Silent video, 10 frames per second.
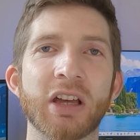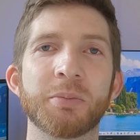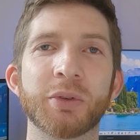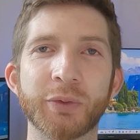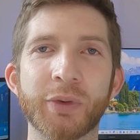when
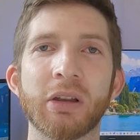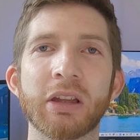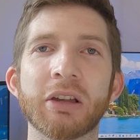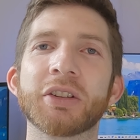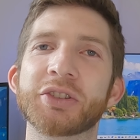our
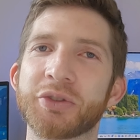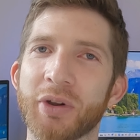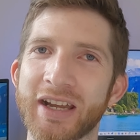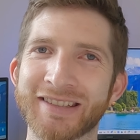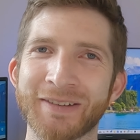portfolio looks
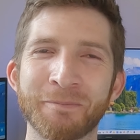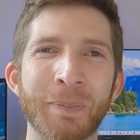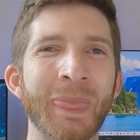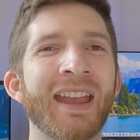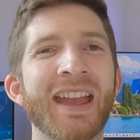great.
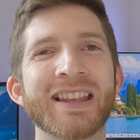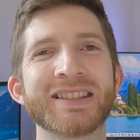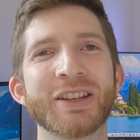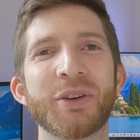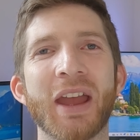
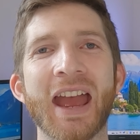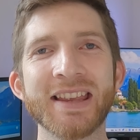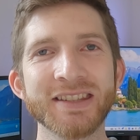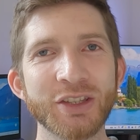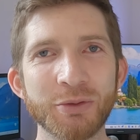So
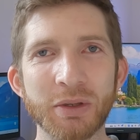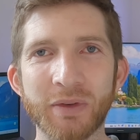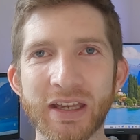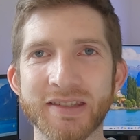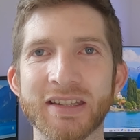as a new
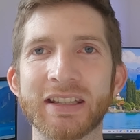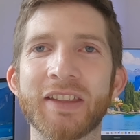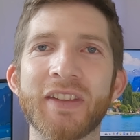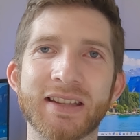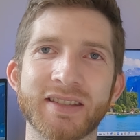investor
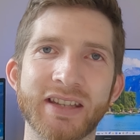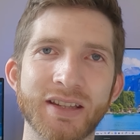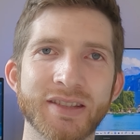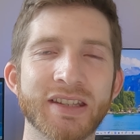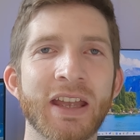in that
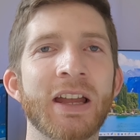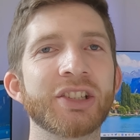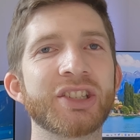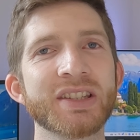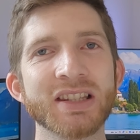sense,
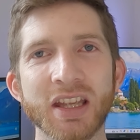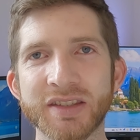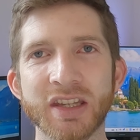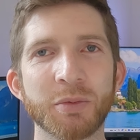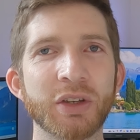just
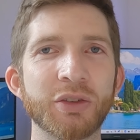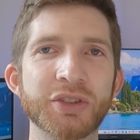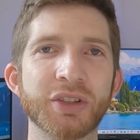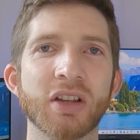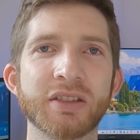like someone who
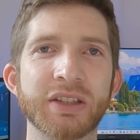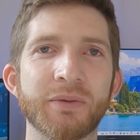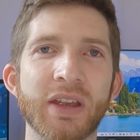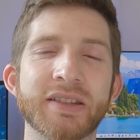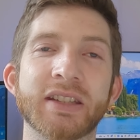started
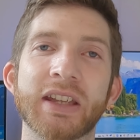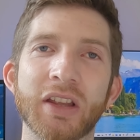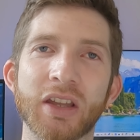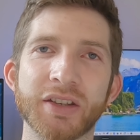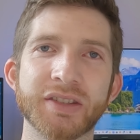investing in
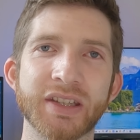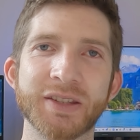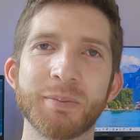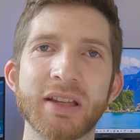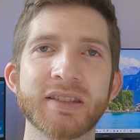the last
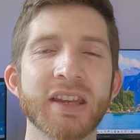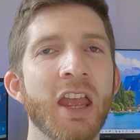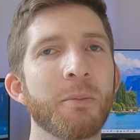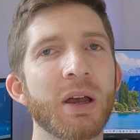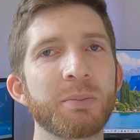6 months,
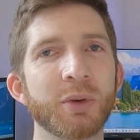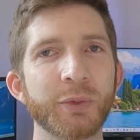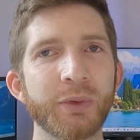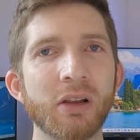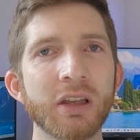my
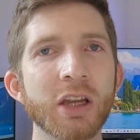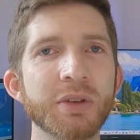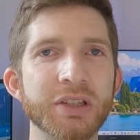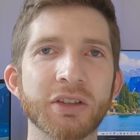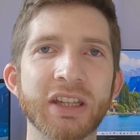portfolio
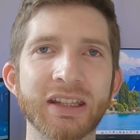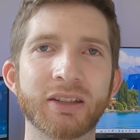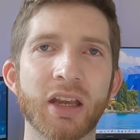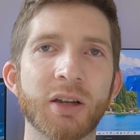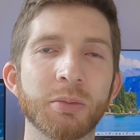was looking
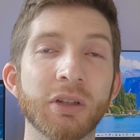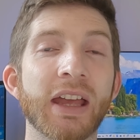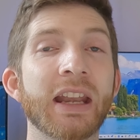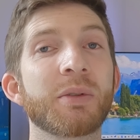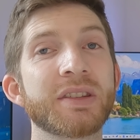terrible
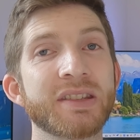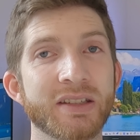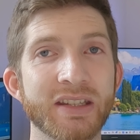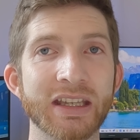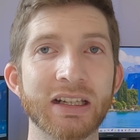and I was
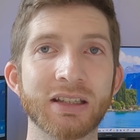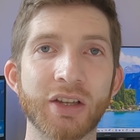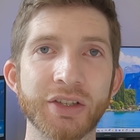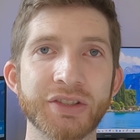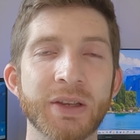sitting at a
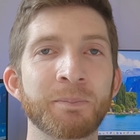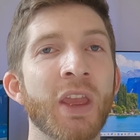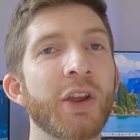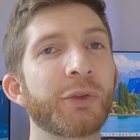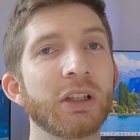loss.
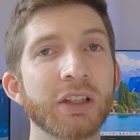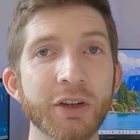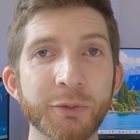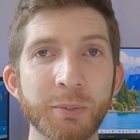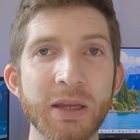For a
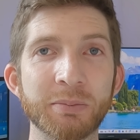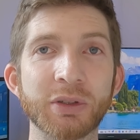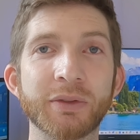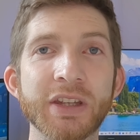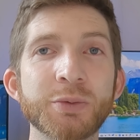lot of
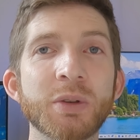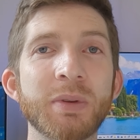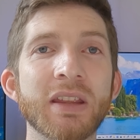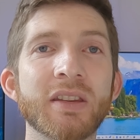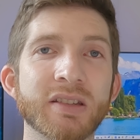people, this would
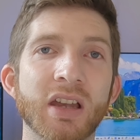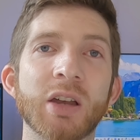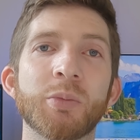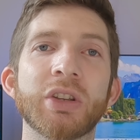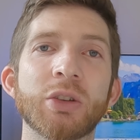be the
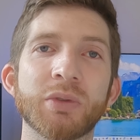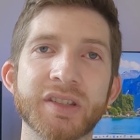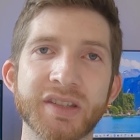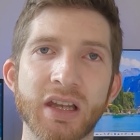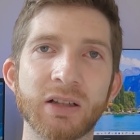time when you
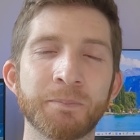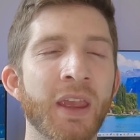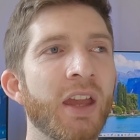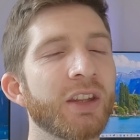would sell.